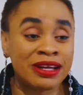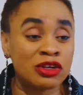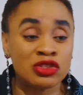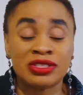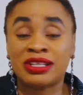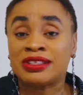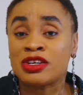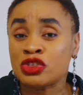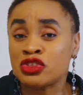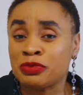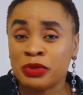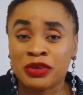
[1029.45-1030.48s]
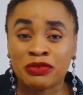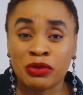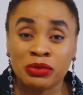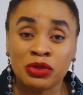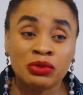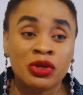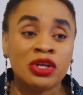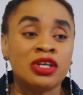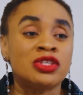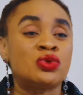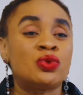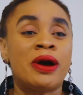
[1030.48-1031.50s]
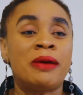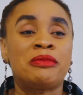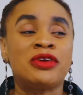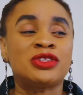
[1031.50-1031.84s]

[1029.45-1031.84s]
thousands and thousands of money from you to go and pray.